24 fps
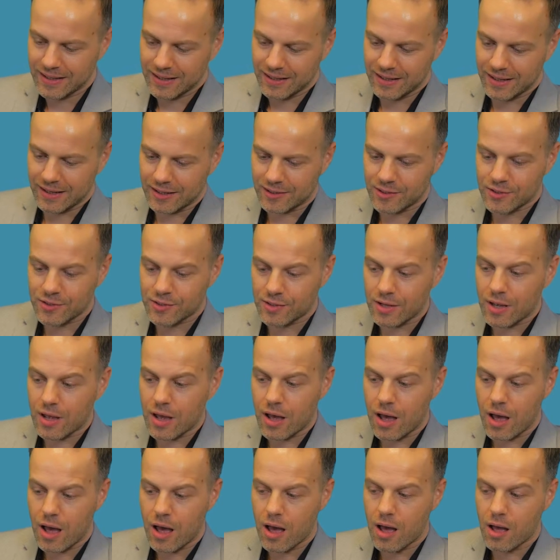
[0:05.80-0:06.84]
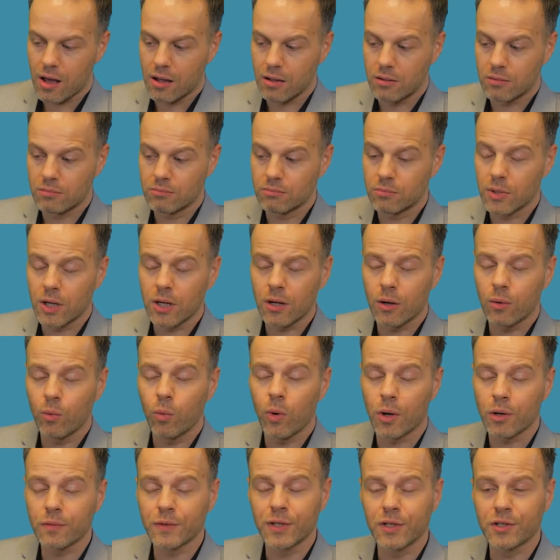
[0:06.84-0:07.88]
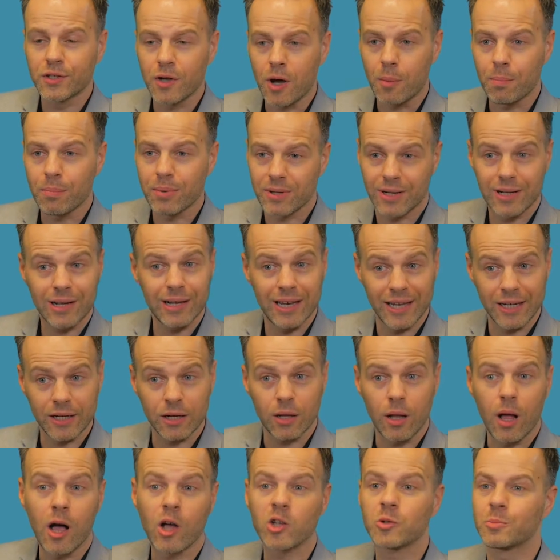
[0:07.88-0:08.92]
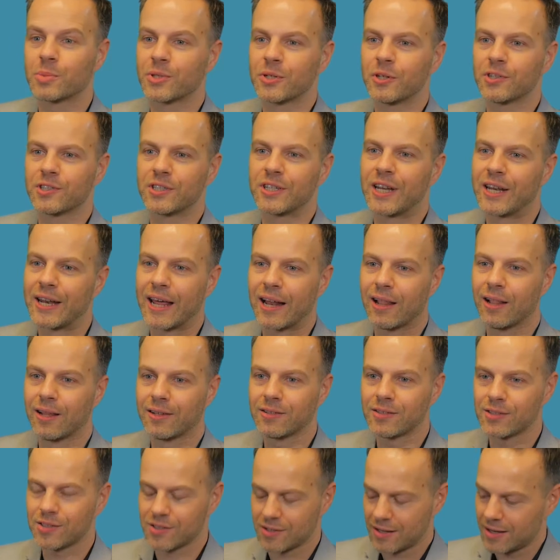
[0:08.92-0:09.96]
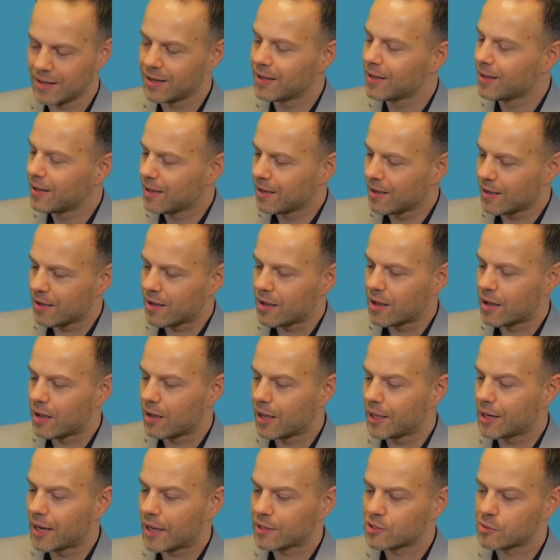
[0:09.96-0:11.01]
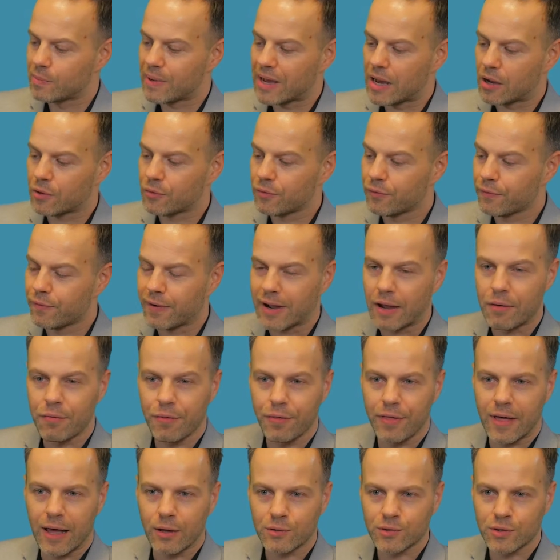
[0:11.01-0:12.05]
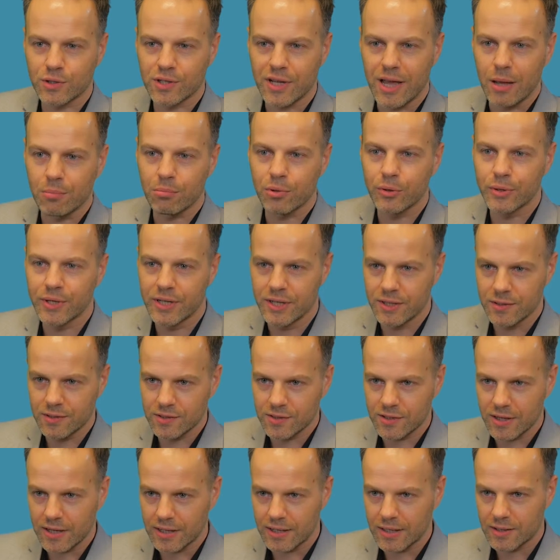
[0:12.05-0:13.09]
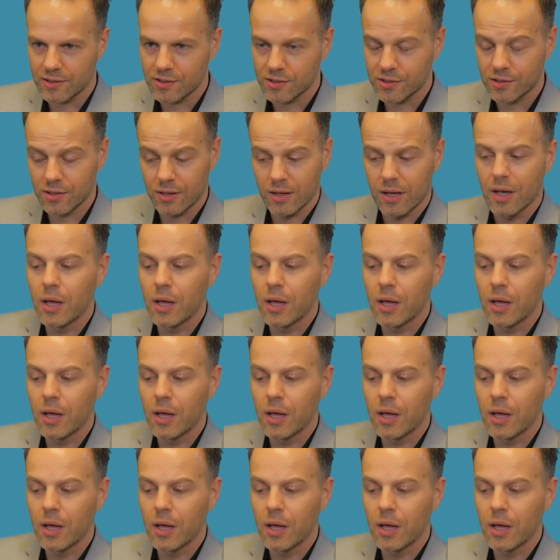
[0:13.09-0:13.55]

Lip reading: It's one of the top clinical hospitals in the Netherlands. It has about 5,000 employees and it's